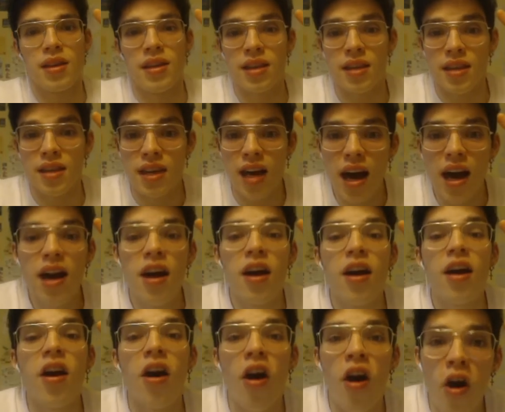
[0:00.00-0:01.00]

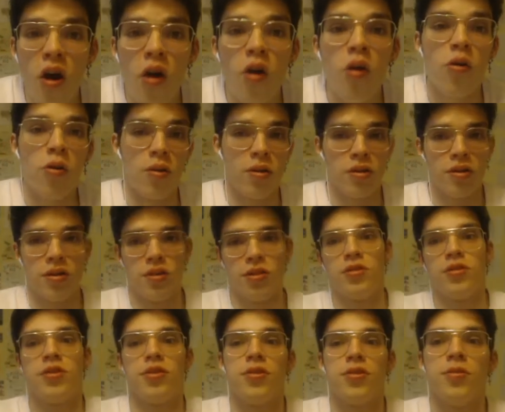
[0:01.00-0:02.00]
Yahoo
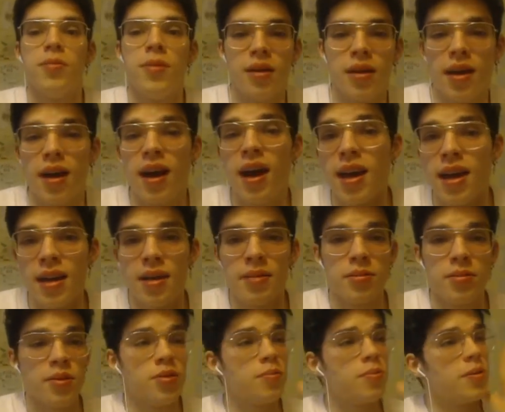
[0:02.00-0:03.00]
YouTube. I am
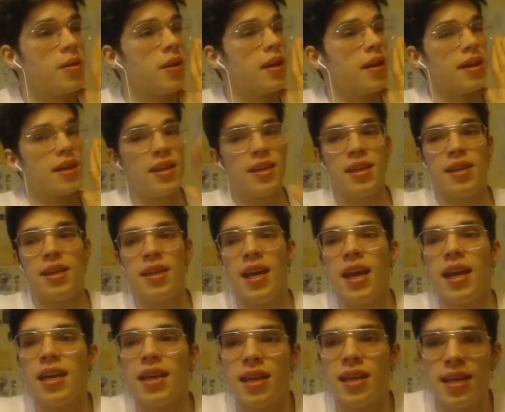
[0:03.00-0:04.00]

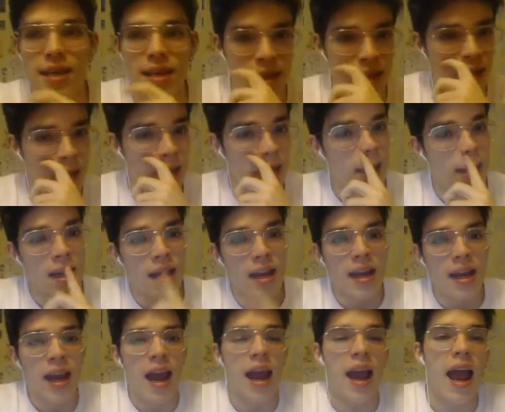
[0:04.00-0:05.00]
supaGENKI,
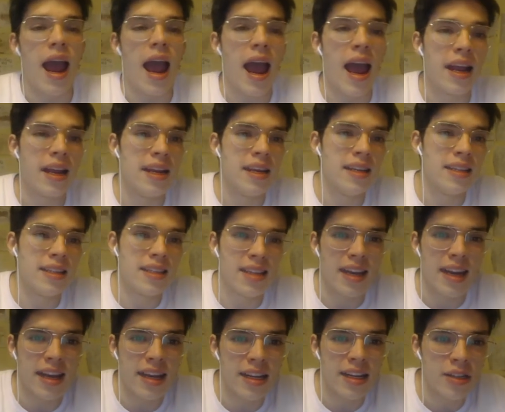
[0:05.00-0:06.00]
and in
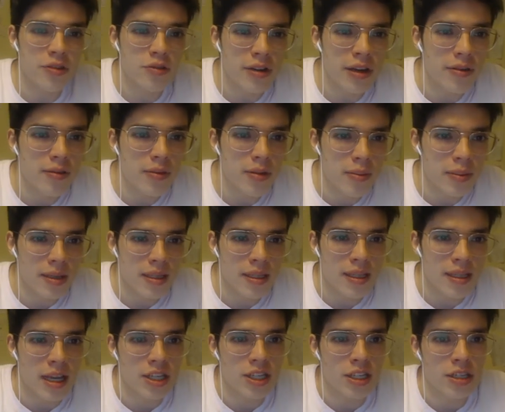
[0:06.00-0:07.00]
today's Read With Me
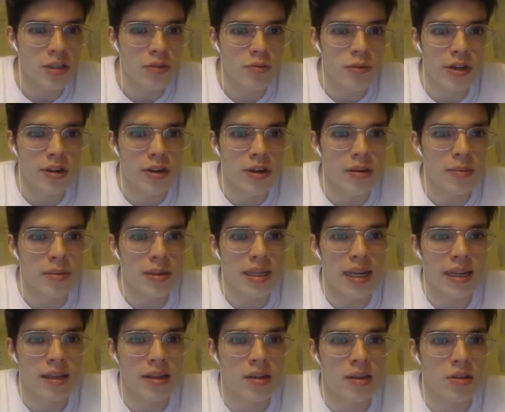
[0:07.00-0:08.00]
session, we are going to be
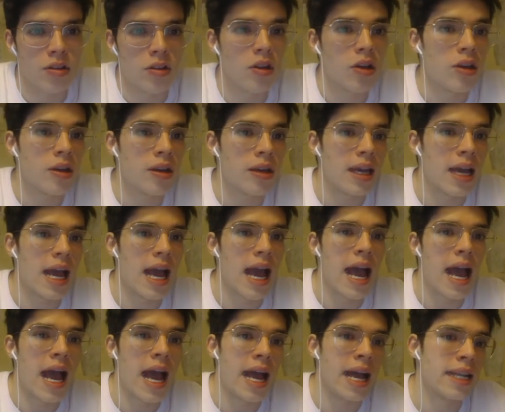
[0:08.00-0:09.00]
taking a look
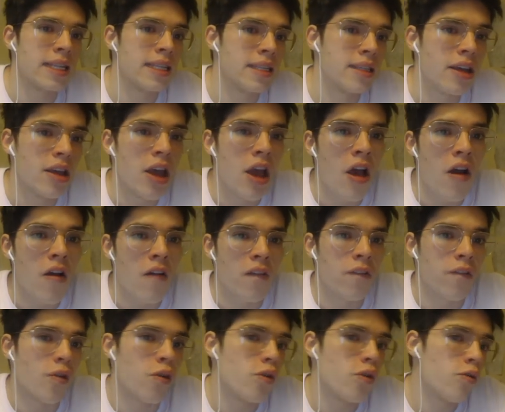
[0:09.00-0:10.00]
at
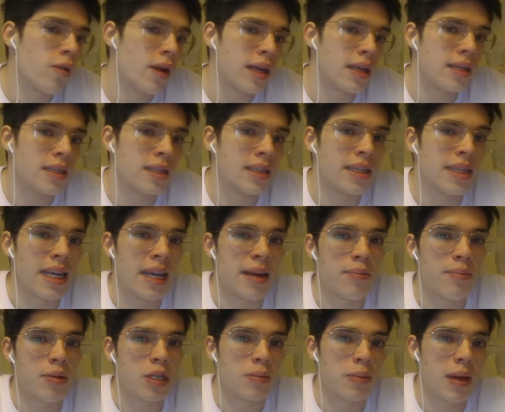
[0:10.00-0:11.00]
4 ways to gain
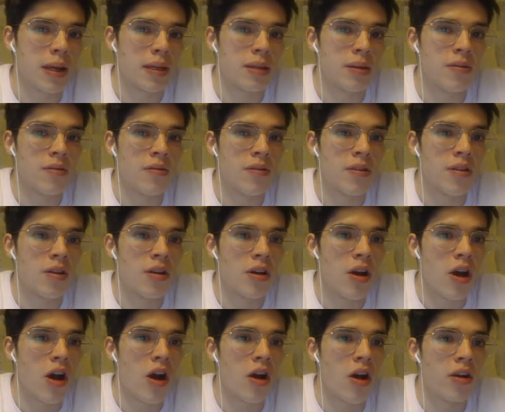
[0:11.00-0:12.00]
perspective
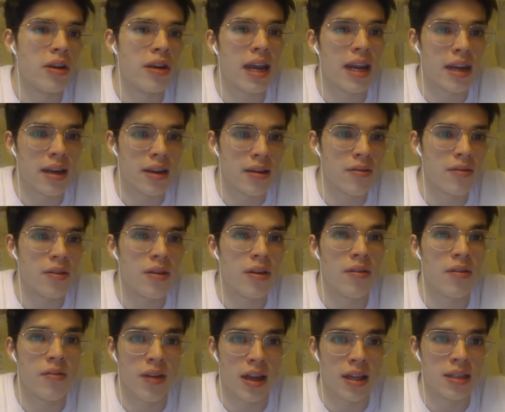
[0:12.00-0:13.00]
on negative
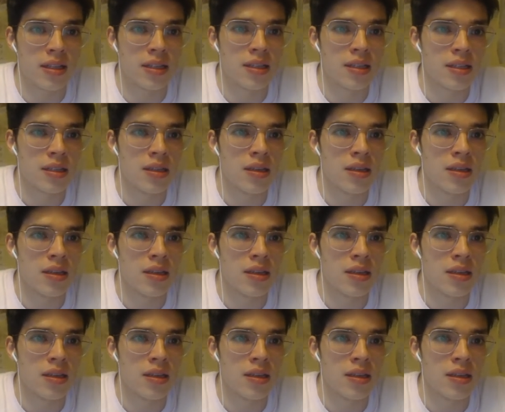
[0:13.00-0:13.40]
events,